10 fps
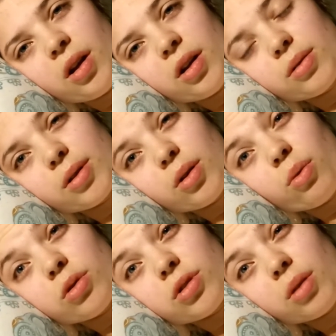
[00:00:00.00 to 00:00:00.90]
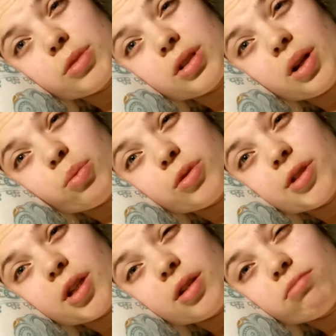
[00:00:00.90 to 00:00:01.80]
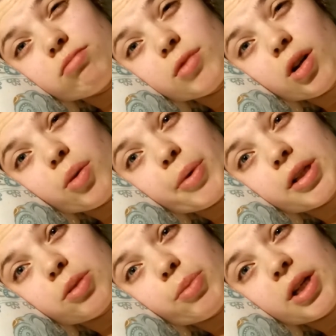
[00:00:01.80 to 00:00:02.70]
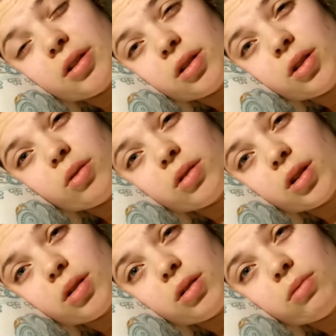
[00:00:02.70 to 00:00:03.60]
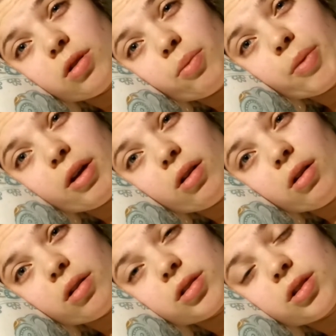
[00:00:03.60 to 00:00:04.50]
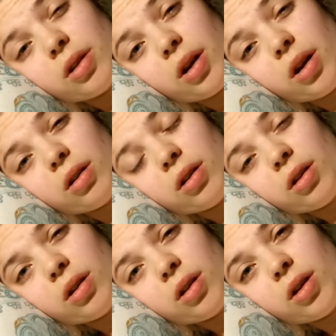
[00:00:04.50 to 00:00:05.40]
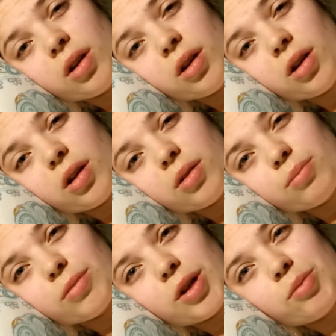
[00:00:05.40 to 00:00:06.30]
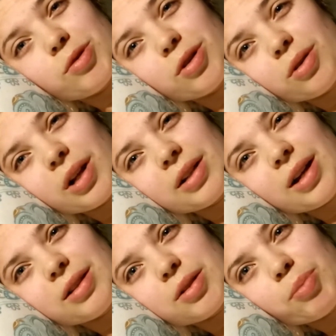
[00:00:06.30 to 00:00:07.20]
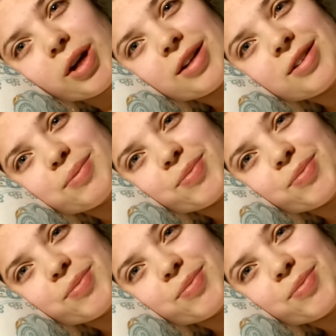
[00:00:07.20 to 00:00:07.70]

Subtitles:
I'm gonna watch I'm a Celebrity and go back to bed. I don't think I can make class today. I'm so glad Ant's back.